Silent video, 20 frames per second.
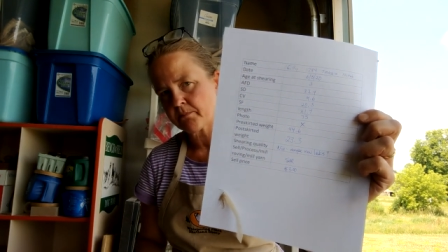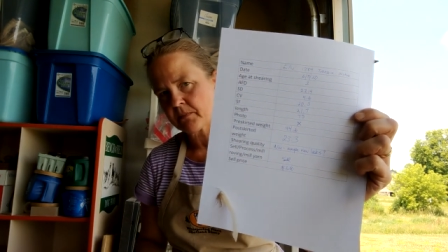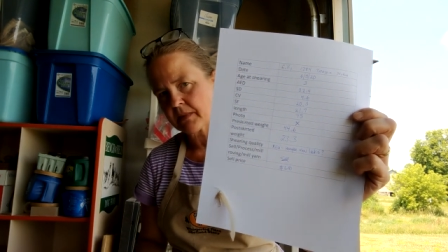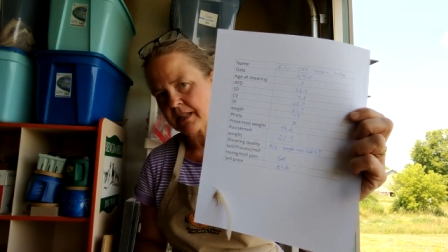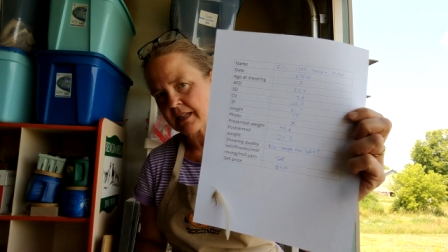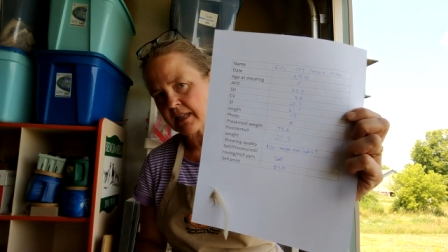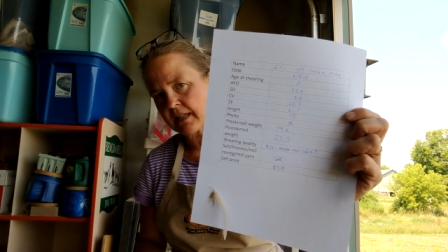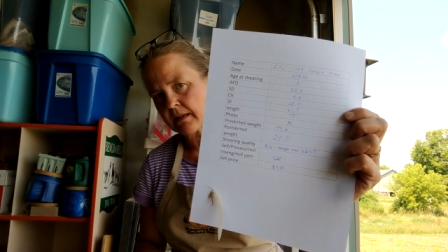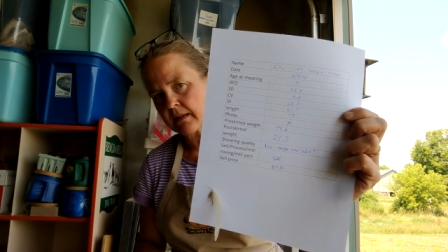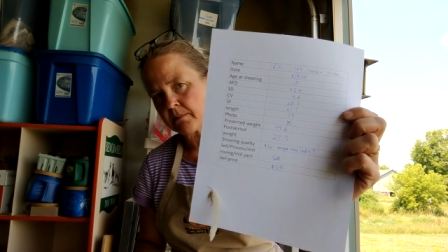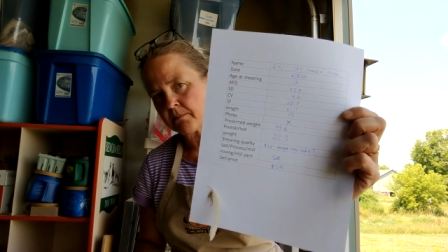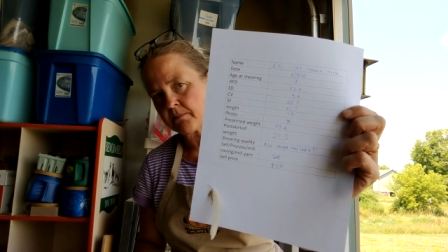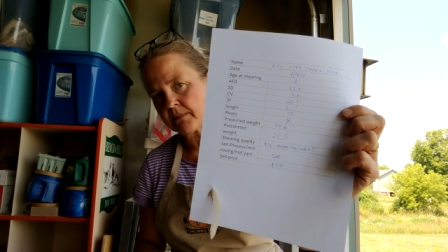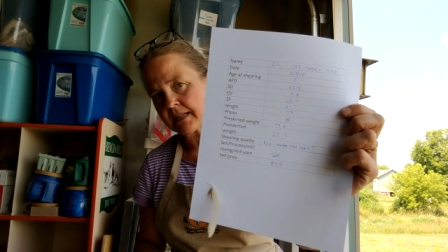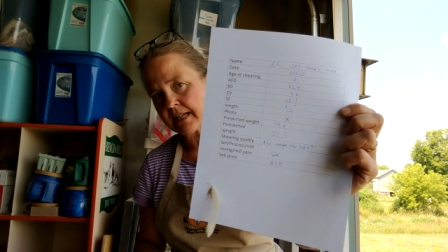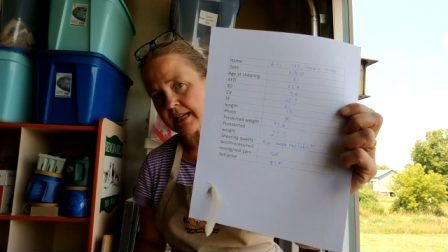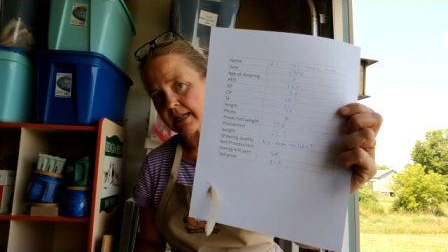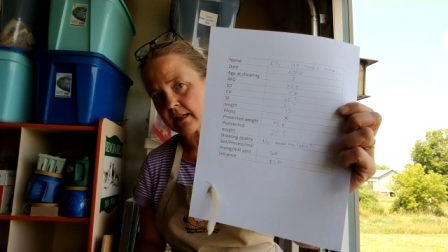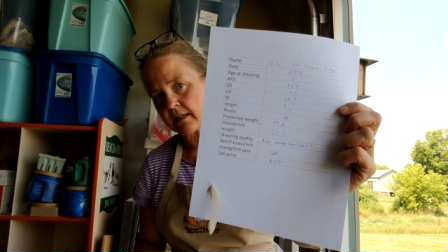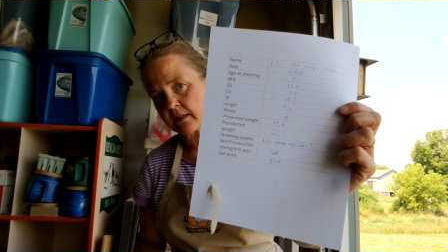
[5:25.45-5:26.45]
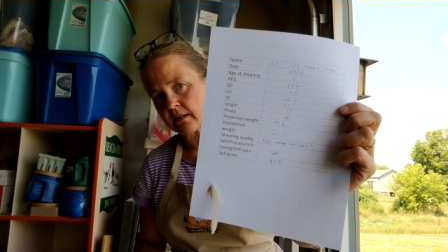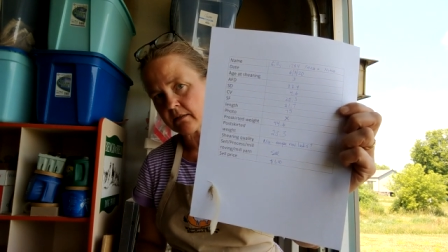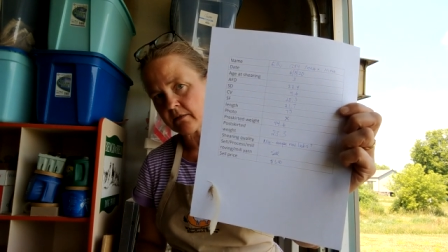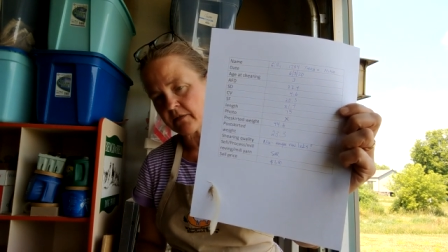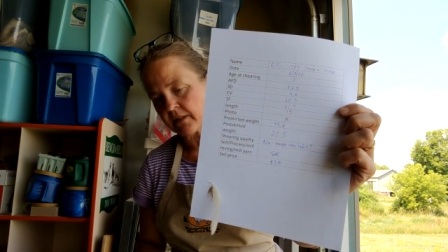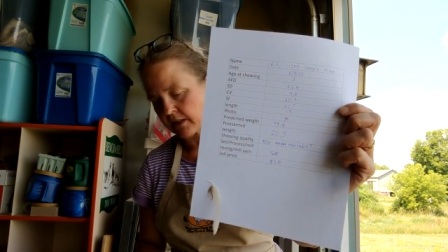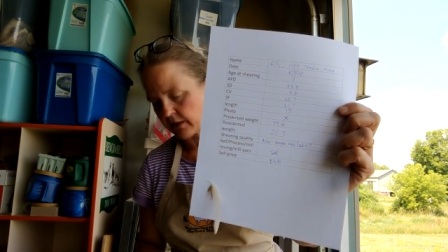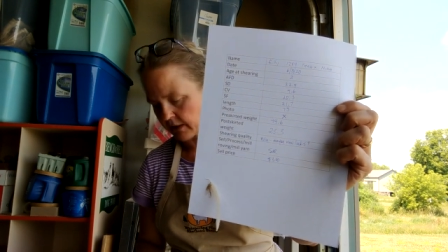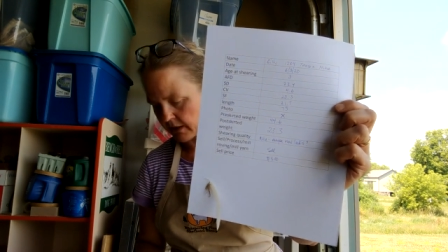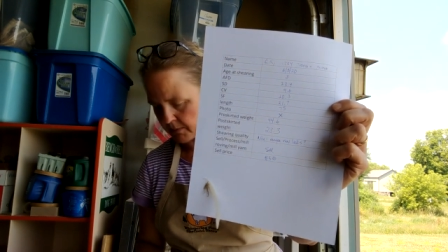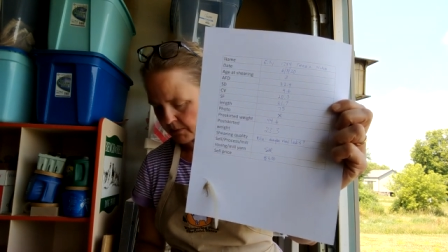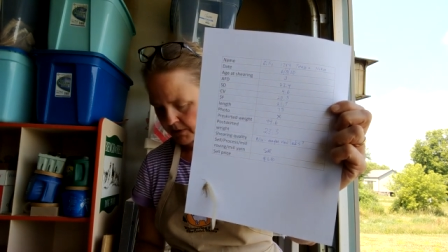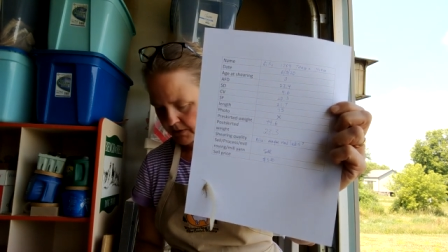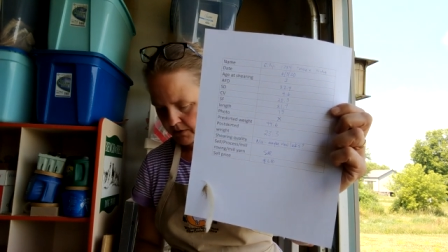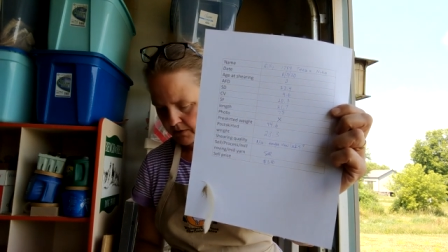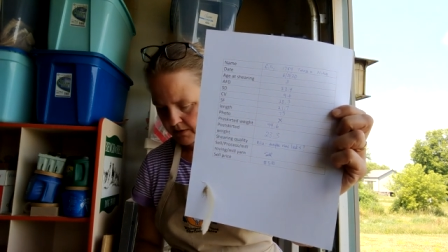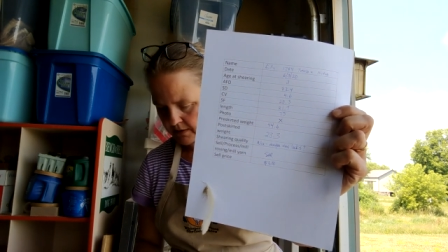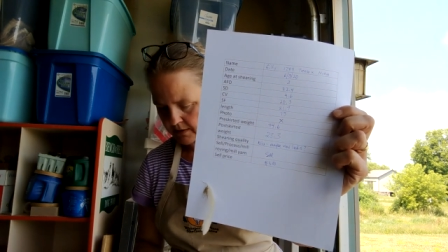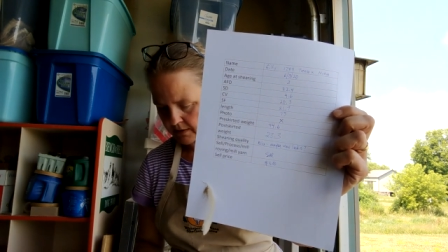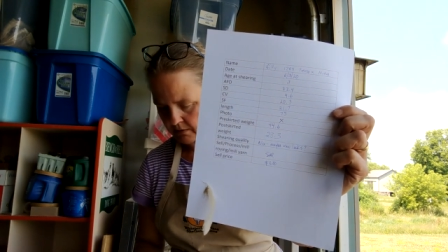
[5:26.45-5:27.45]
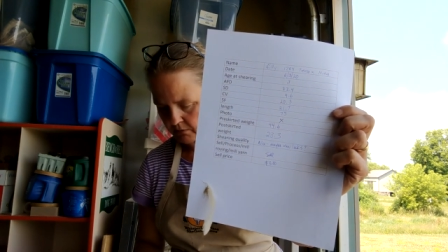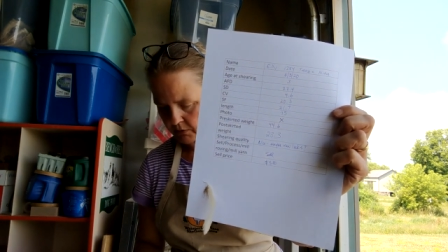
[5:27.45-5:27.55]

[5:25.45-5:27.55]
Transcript: key data variables,